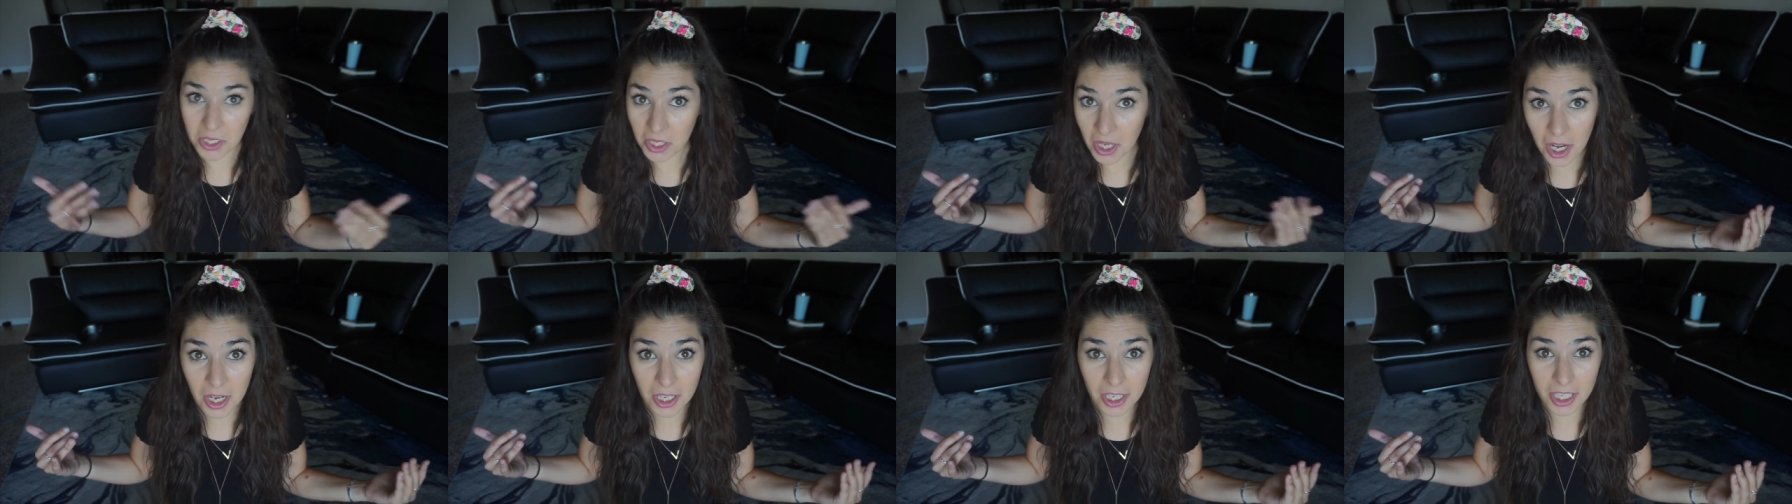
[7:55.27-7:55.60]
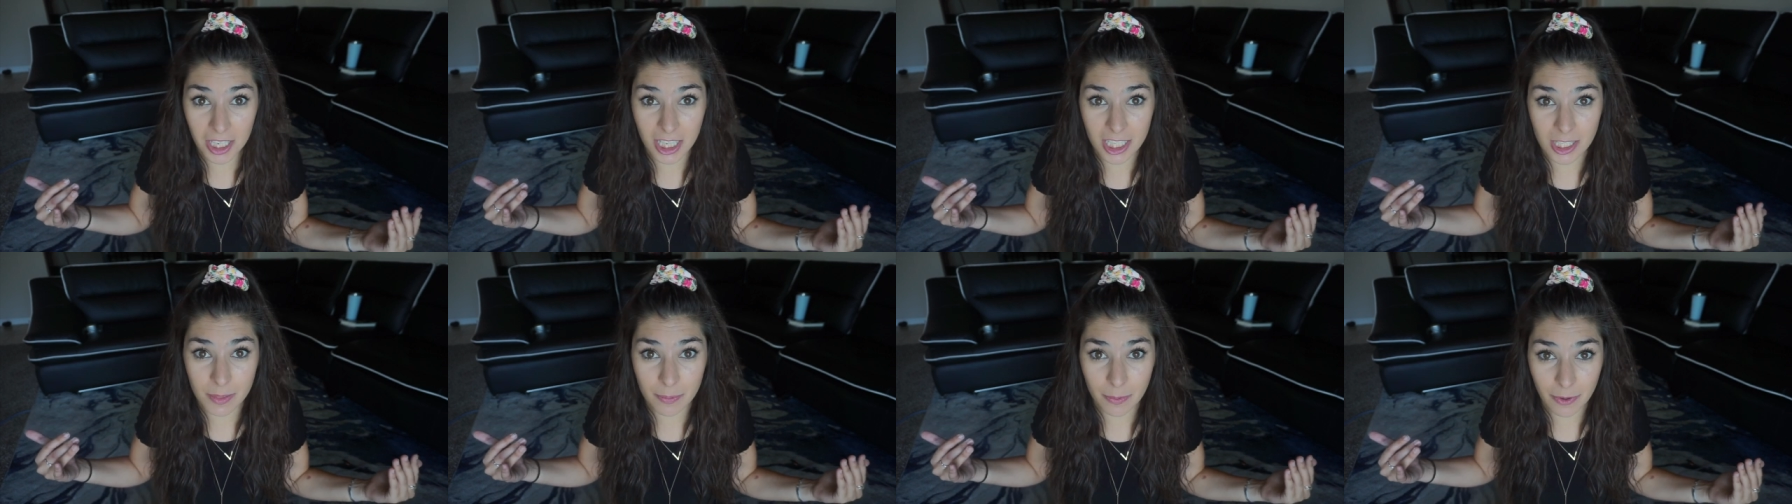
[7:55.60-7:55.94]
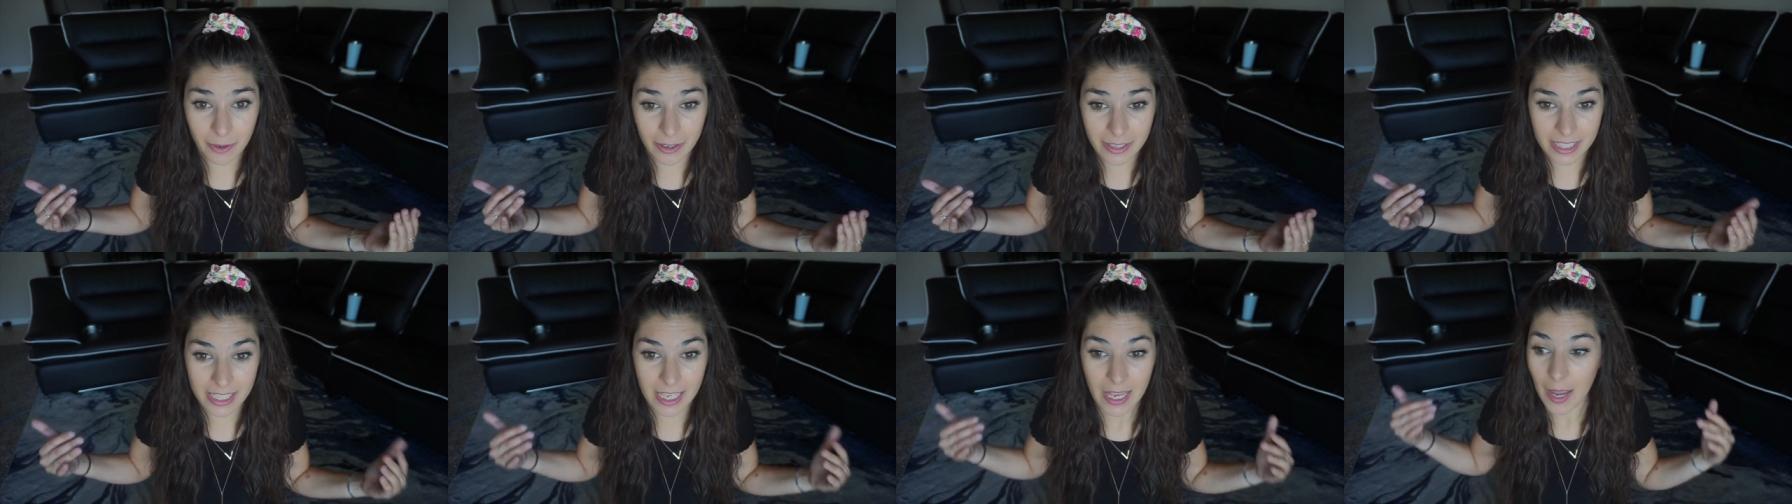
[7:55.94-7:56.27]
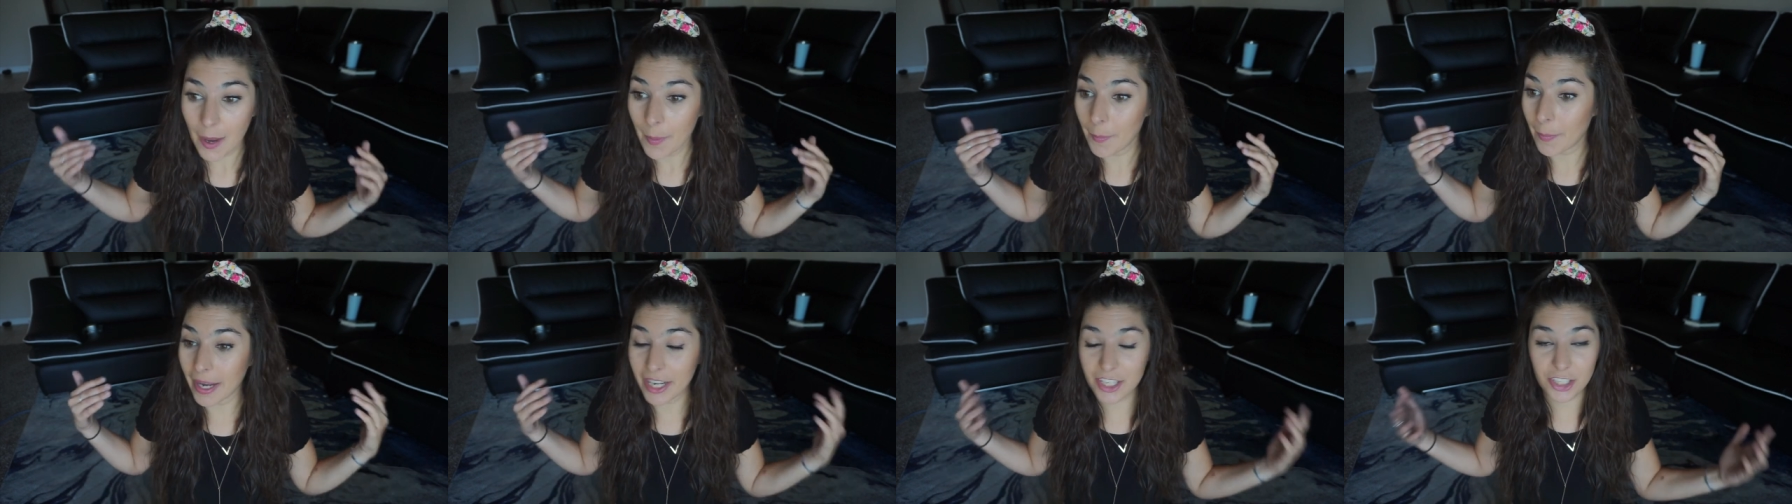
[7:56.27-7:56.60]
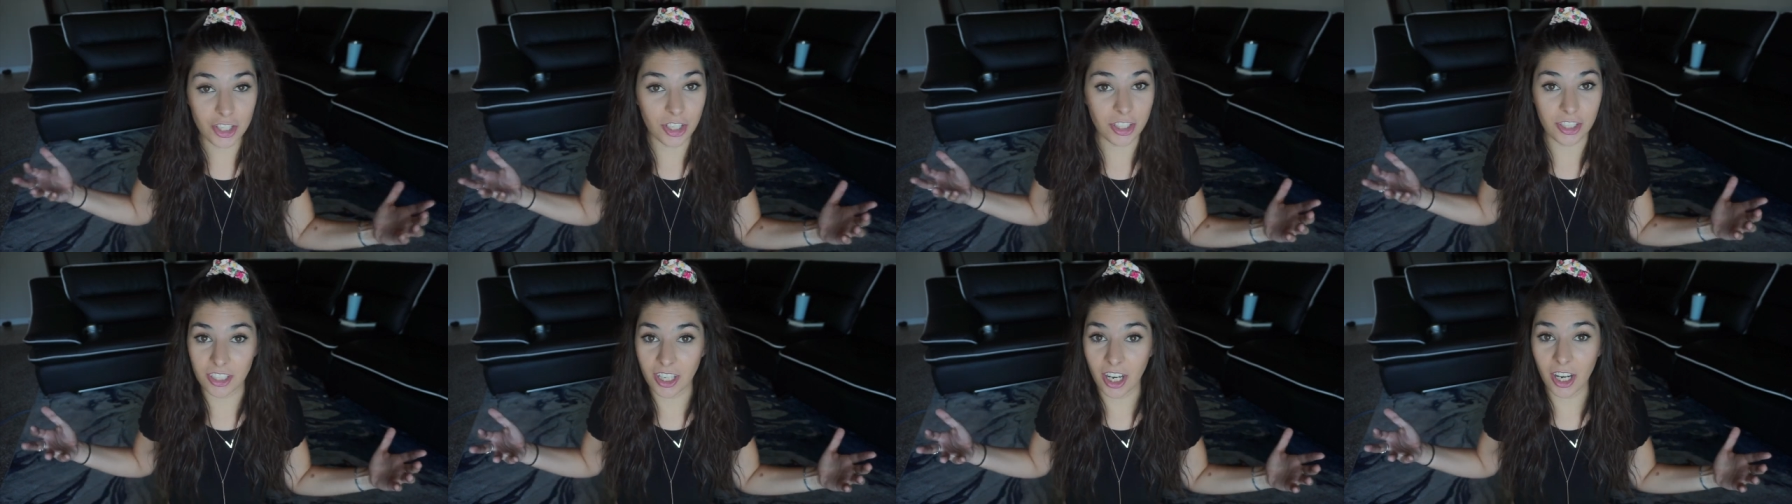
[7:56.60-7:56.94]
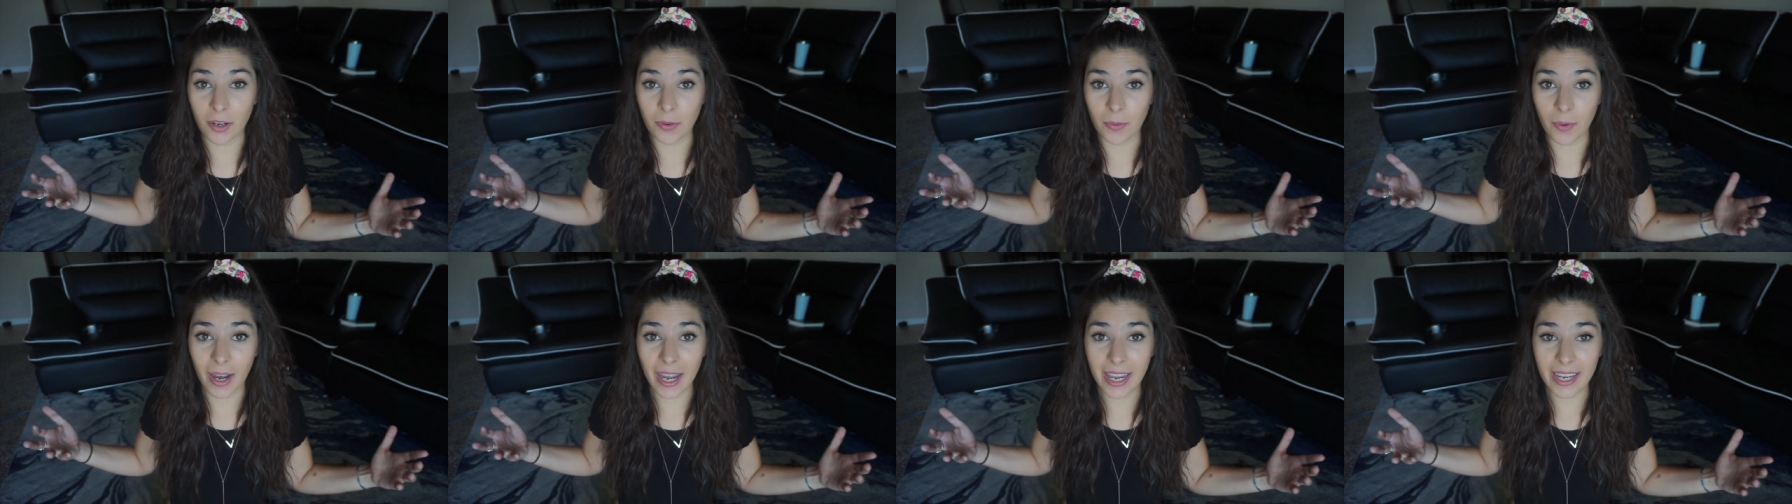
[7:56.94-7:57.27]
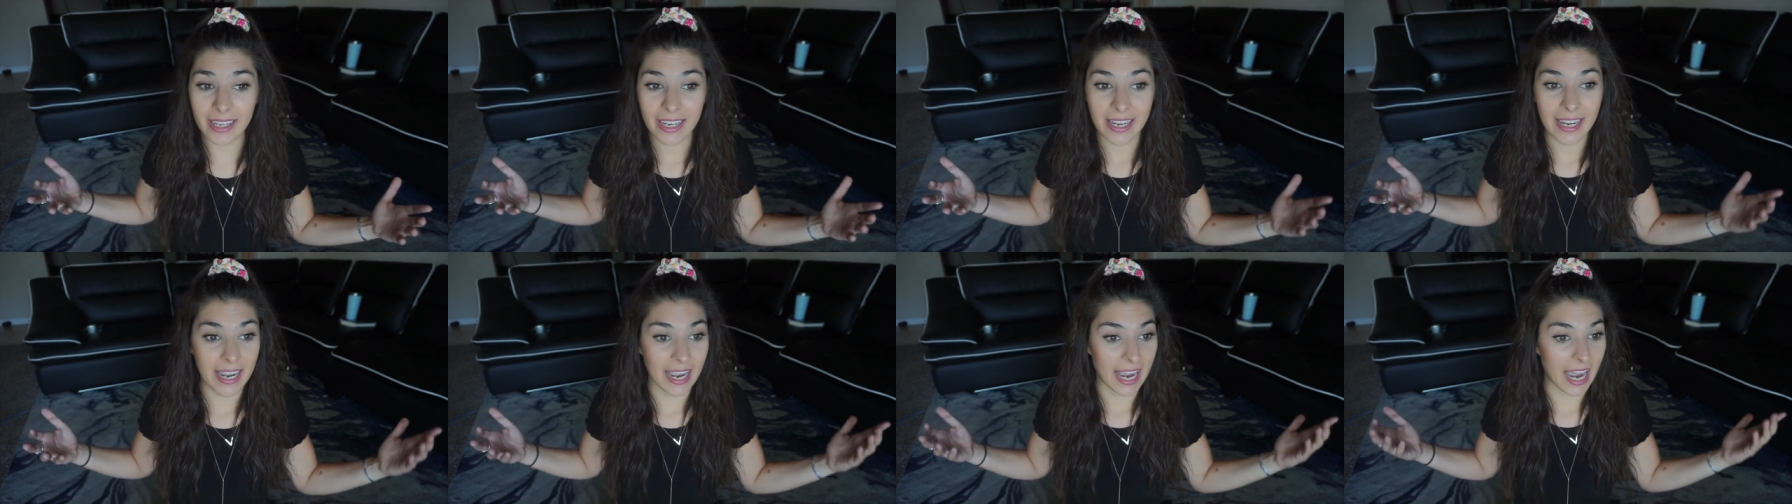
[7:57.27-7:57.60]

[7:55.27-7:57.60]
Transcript: not good at sports, but you know what?